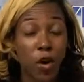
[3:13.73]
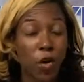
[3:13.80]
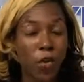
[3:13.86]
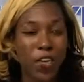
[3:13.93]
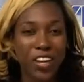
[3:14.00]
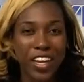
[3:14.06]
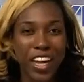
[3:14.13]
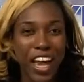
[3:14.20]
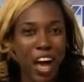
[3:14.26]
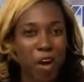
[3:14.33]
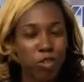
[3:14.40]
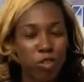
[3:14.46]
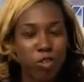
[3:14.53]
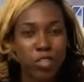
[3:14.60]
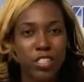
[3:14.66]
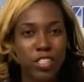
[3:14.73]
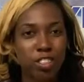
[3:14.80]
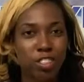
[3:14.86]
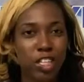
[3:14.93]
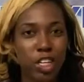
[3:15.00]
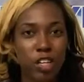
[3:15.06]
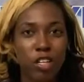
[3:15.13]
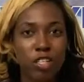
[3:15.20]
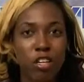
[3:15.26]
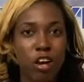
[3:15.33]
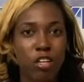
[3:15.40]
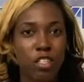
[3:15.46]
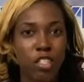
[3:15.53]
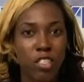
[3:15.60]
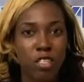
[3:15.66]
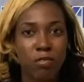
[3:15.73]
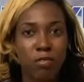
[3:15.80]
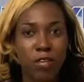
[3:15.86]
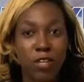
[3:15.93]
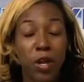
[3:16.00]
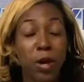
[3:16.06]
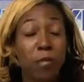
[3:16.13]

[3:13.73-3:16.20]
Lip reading: on a couch or in a chair and talk to someone,